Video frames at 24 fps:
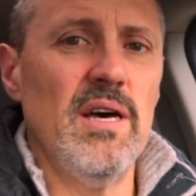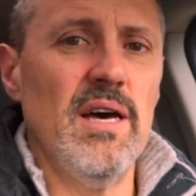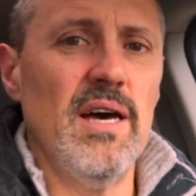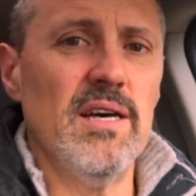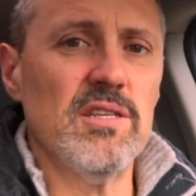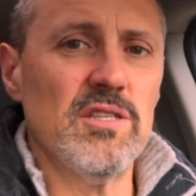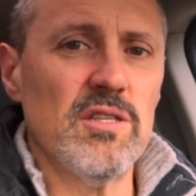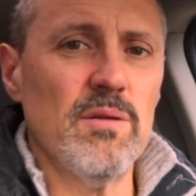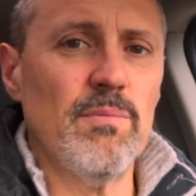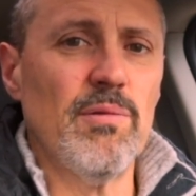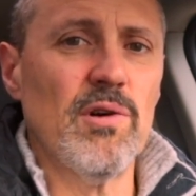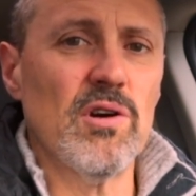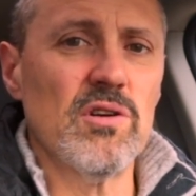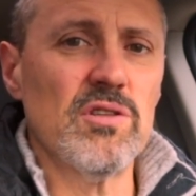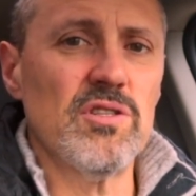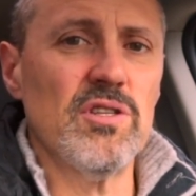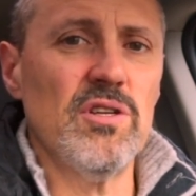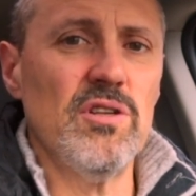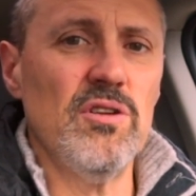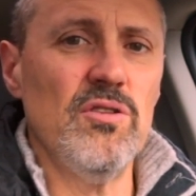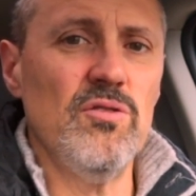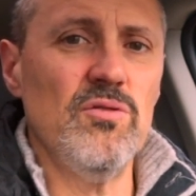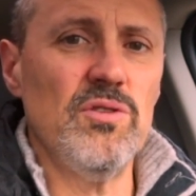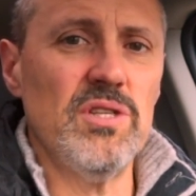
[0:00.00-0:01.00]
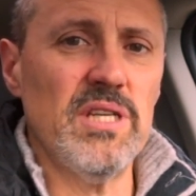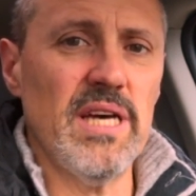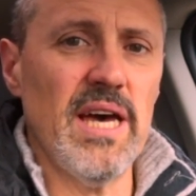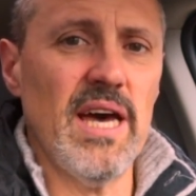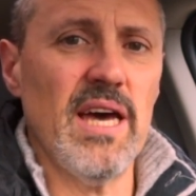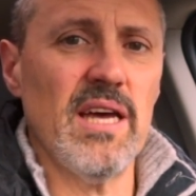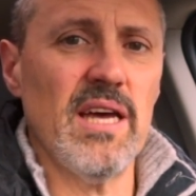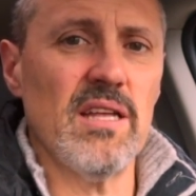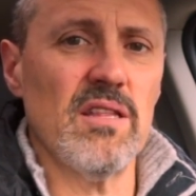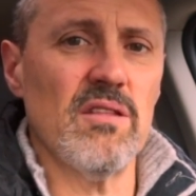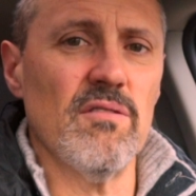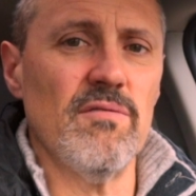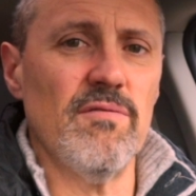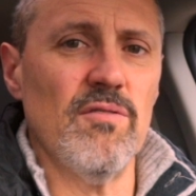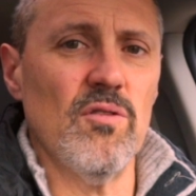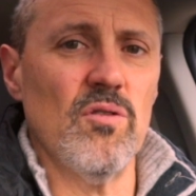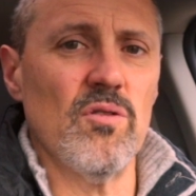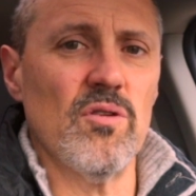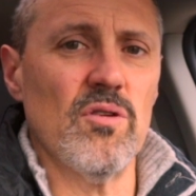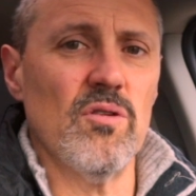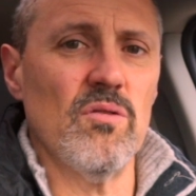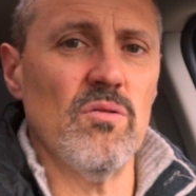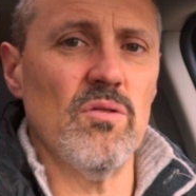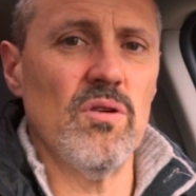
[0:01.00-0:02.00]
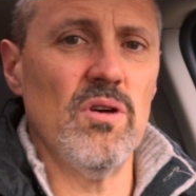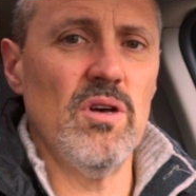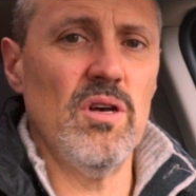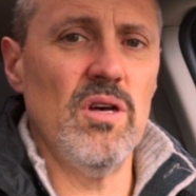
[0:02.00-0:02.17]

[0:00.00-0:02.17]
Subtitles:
as the person who tagged the photo,